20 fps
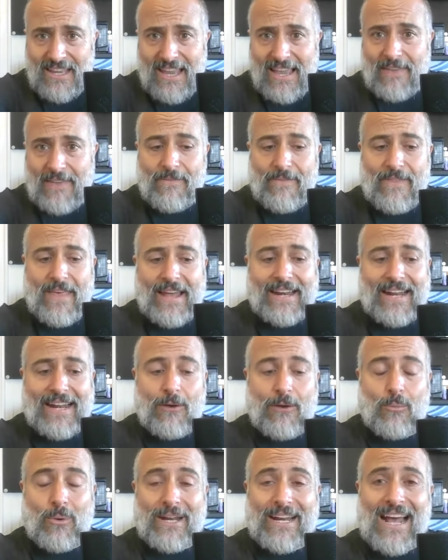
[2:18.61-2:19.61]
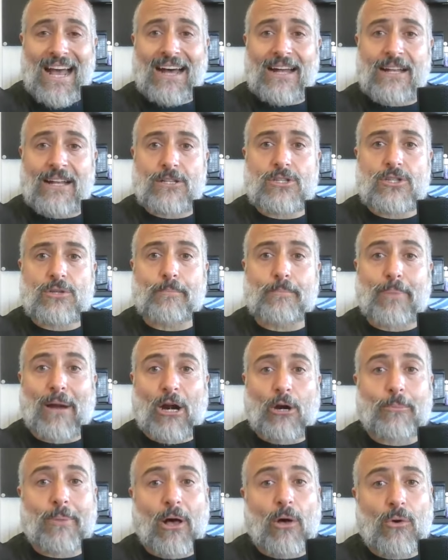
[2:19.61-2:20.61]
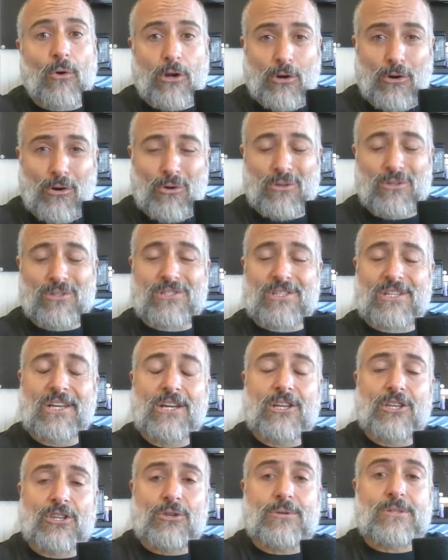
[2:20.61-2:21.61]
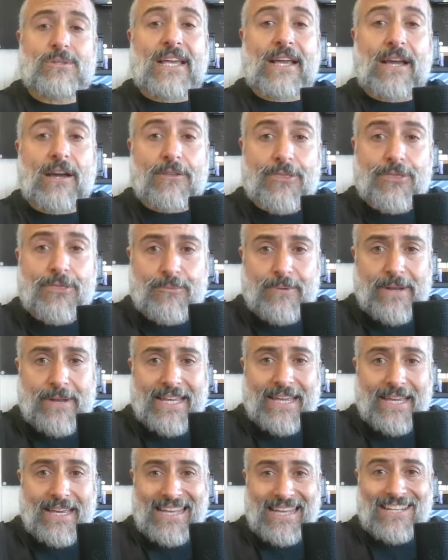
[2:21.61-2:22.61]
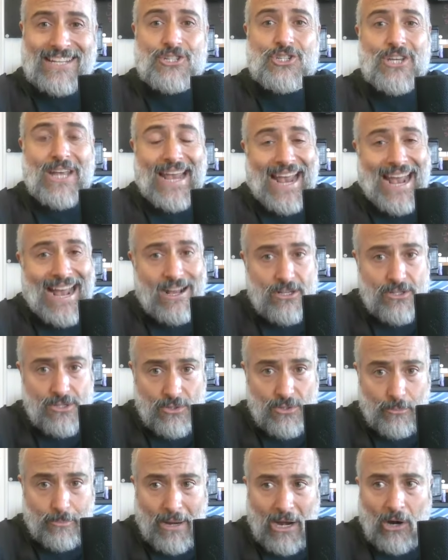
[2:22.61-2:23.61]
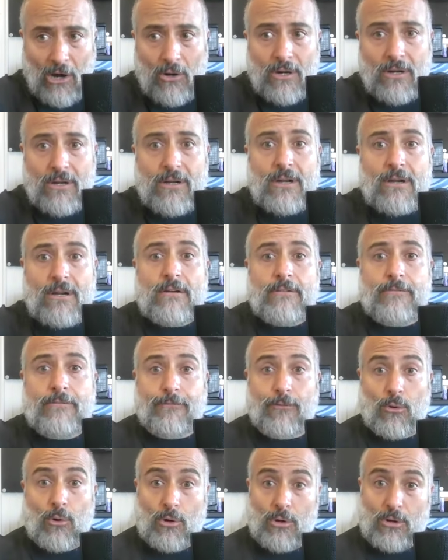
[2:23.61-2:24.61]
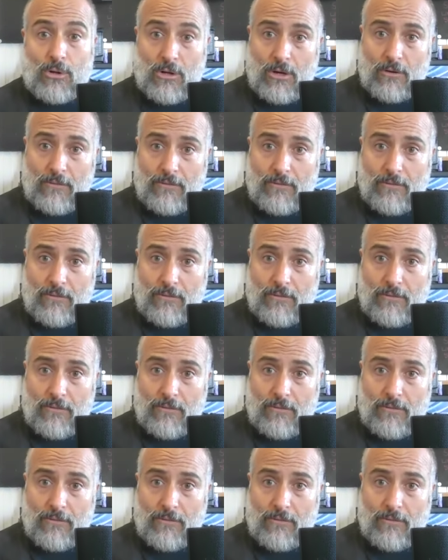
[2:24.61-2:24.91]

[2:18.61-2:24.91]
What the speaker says: And then I went on to barbell curls using a 3-inch axle bar for